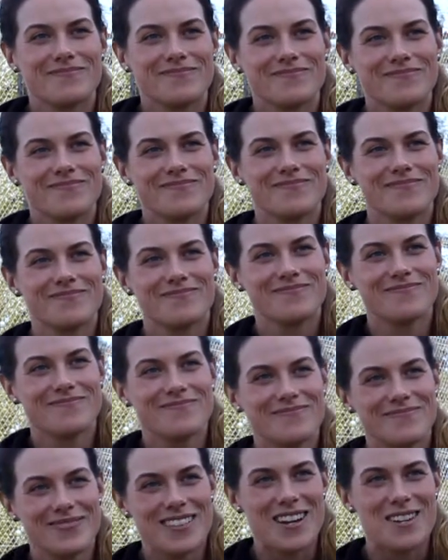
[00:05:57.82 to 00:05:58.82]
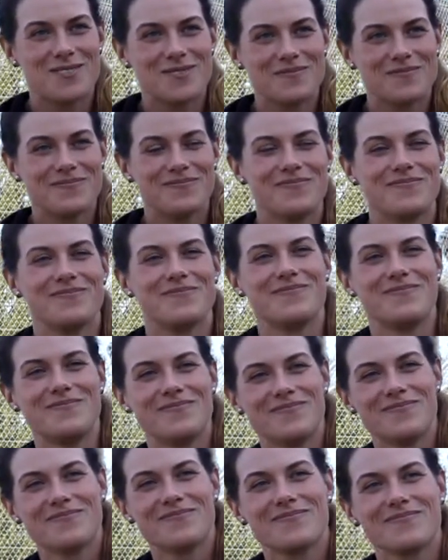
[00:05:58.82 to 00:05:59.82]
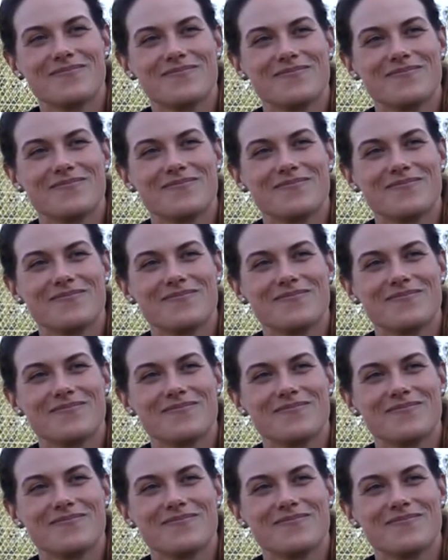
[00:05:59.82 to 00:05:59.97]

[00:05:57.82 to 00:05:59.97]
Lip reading: Beautiful. Thank you very much for all the hard